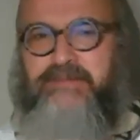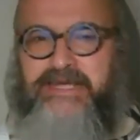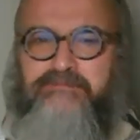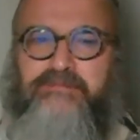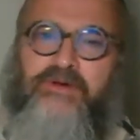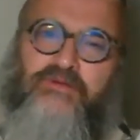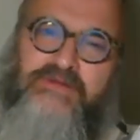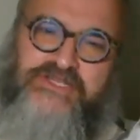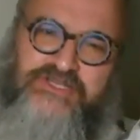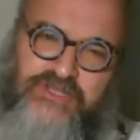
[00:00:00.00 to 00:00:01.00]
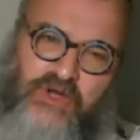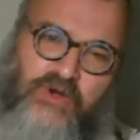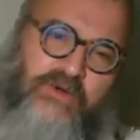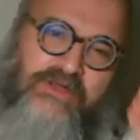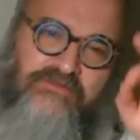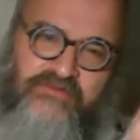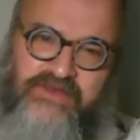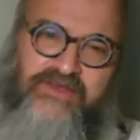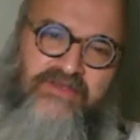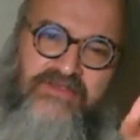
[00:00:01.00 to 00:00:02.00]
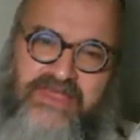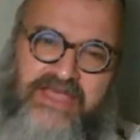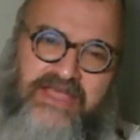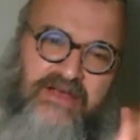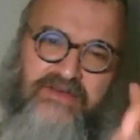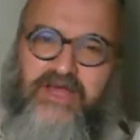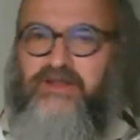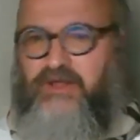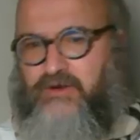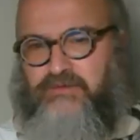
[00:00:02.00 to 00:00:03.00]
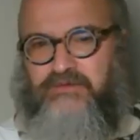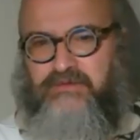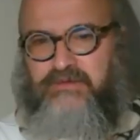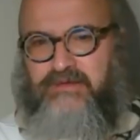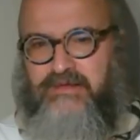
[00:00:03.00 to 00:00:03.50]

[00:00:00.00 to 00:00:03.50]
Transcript: People must know and feel they are not alone.